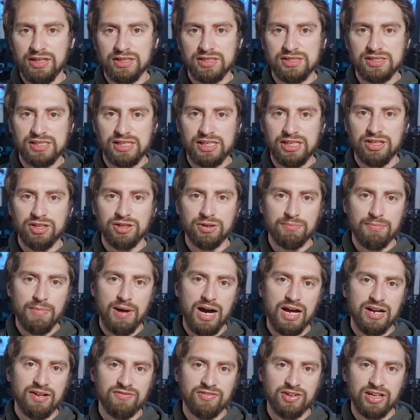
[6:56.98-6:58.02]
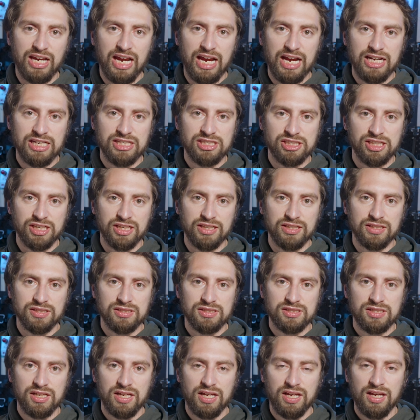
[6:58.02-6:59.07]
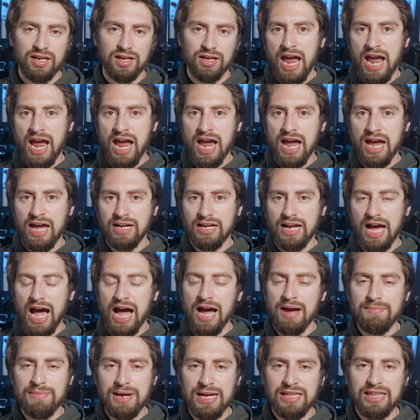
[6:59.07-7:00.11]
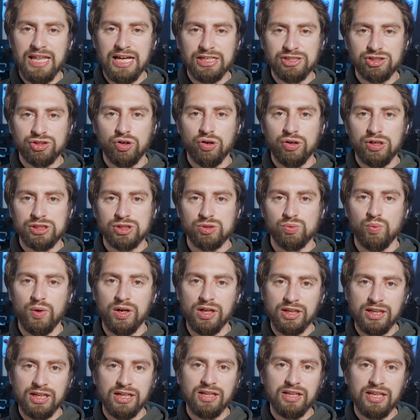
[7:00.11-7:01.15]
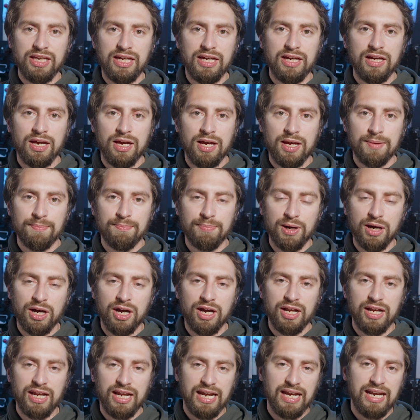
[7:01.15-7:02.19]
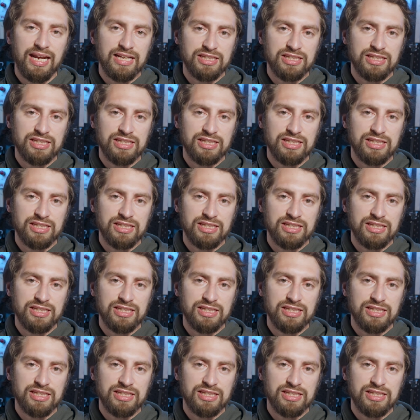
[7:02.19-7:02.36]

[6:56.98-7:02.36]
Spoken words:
to see your modifications. And I made that choice willingly, but it